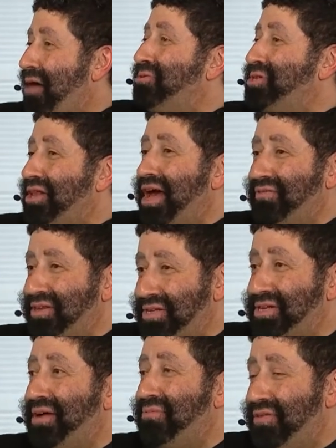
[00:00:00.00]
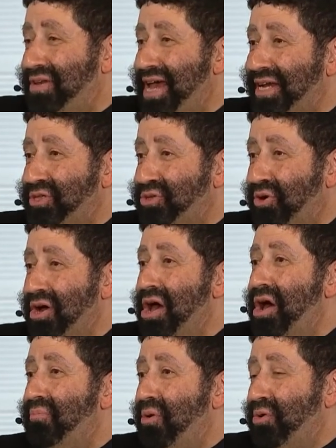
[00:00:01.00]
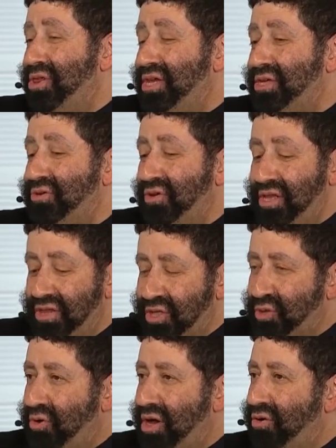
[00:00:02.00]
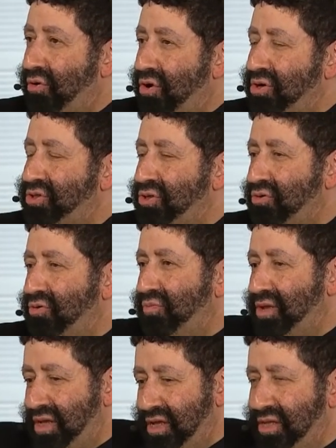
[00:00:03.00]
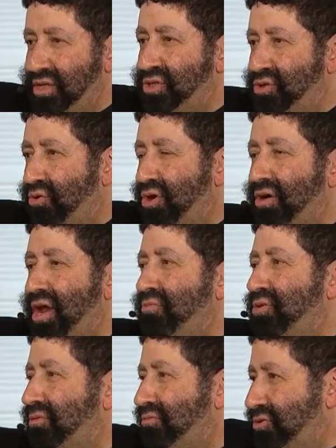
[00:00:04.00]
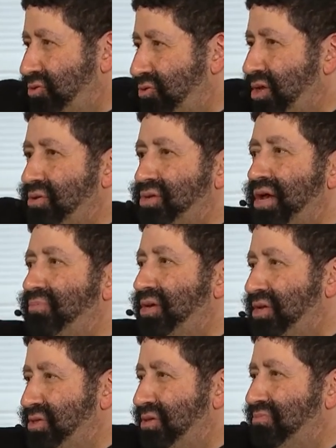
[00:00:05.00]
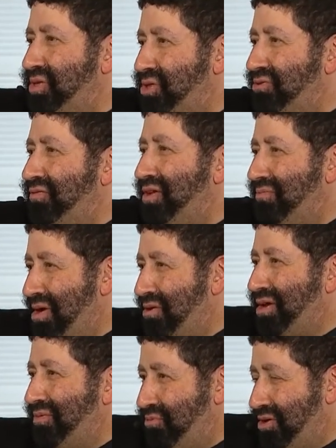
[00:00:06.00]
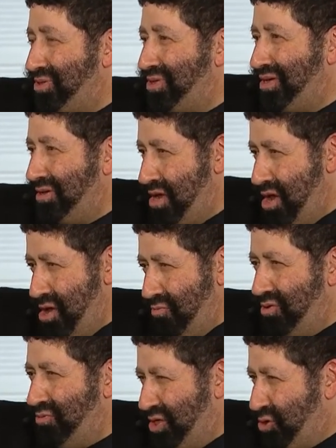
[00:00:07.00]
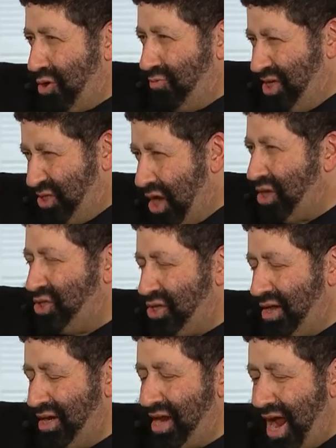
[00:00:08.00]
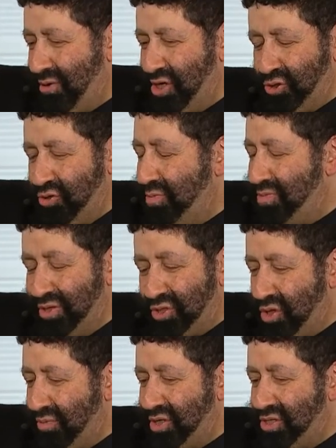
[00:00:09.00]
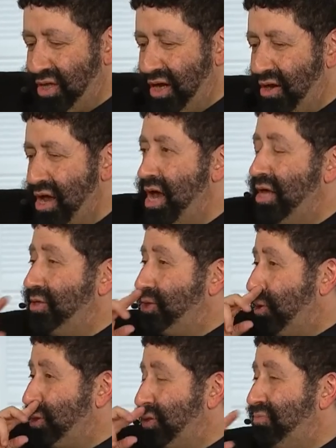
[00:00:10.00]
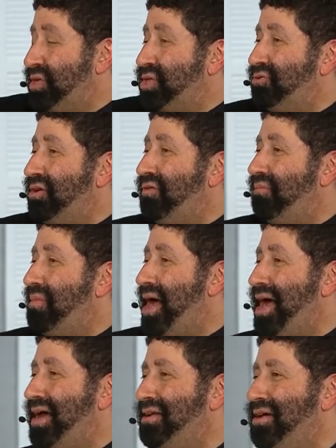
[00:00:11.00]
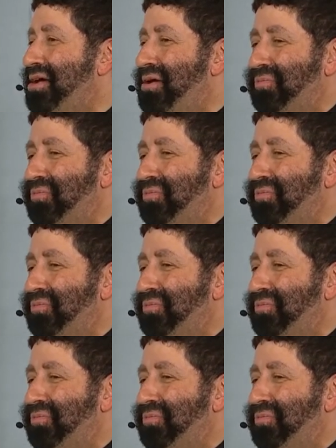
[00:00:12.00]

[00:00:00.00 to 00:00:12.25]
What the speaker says: was alive at the time of the next door, but in this one also in this door, and we'll do another time, but is the mystery of the American president, where we touched on it, Harry Truman. There's so much there. There's also a mystery of a man